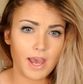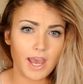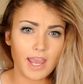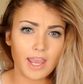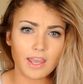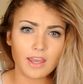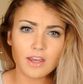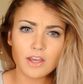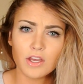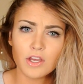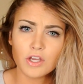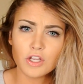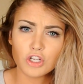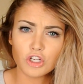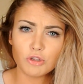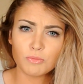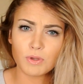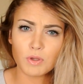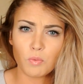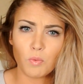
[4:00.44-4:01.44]
my
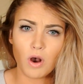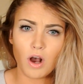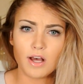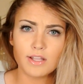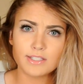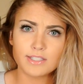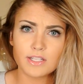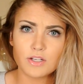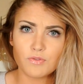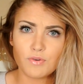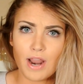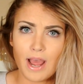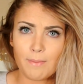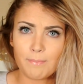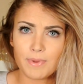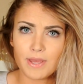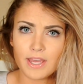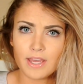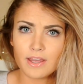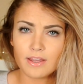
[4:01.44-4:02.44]
NuMe wands and
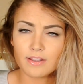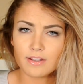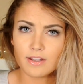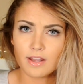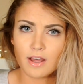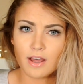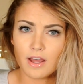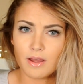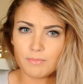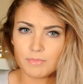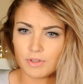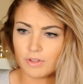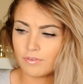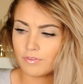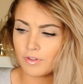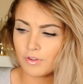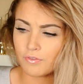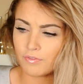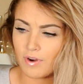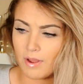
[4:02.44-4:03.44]
wrap it, the
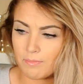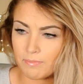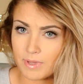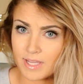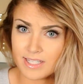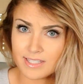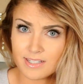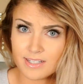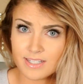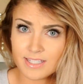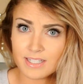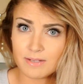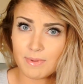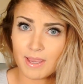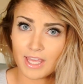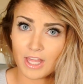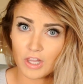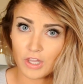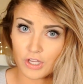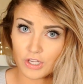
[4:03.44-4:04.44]
few front pieces, to
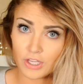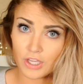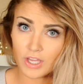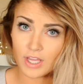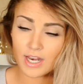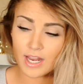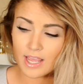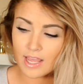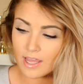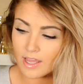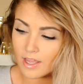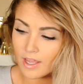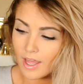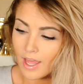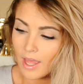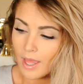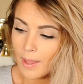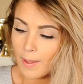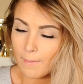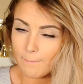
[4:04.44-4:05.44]
make it look good.
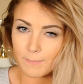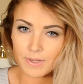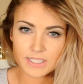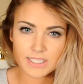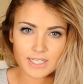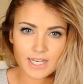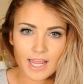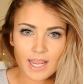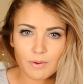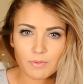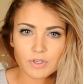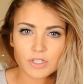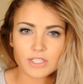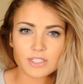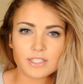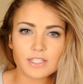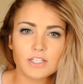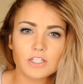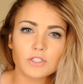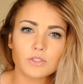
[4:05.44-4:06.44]
But today we're
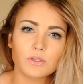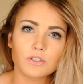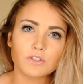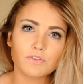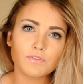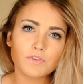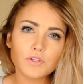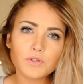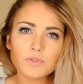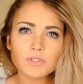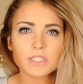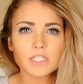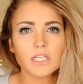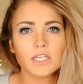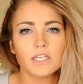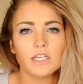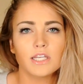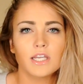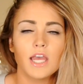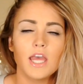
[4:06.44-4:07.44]
just going to do it
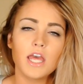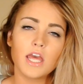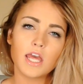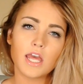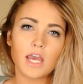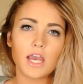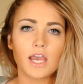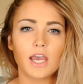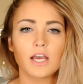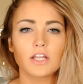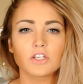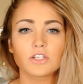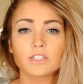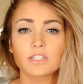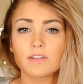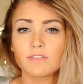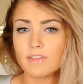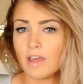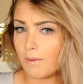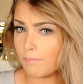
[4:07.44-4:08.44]
diffusing and
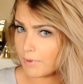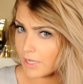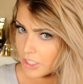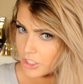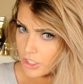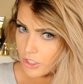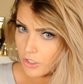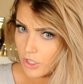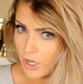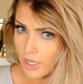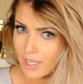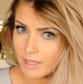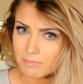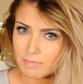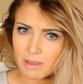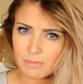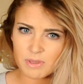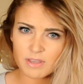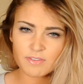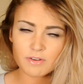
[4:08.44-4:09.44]
just give that beachy look and
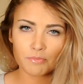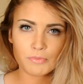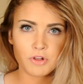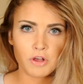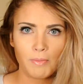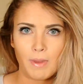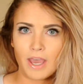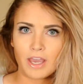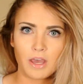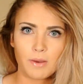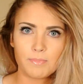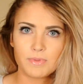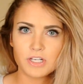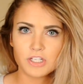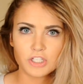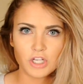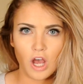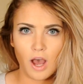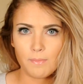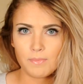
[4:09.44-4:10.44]
maybe even pull it back up in
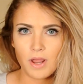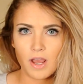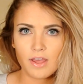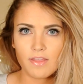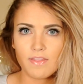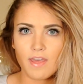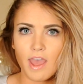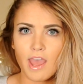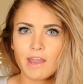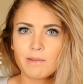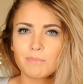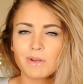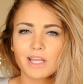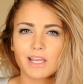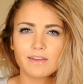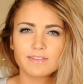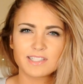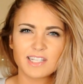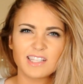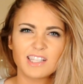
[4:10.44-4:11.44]
a top knot in the end, but
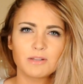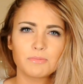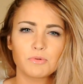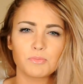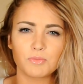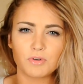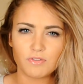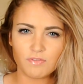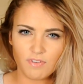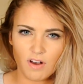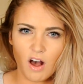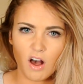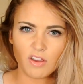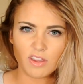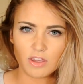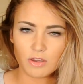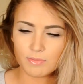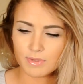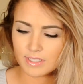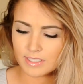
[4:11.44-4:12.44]
it gives it a little bit more
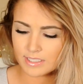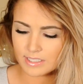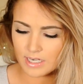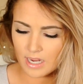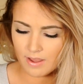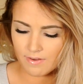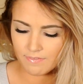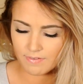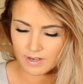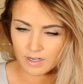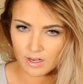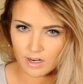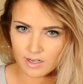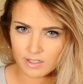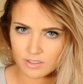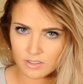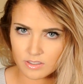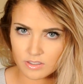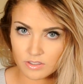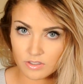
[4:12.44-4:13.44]
volume and stuff and not
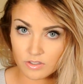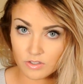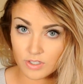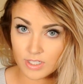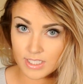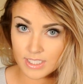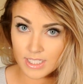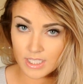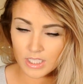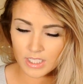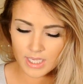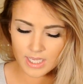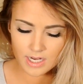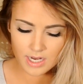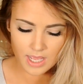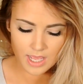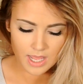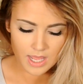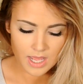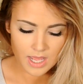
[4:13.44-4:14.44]
as greasy looking.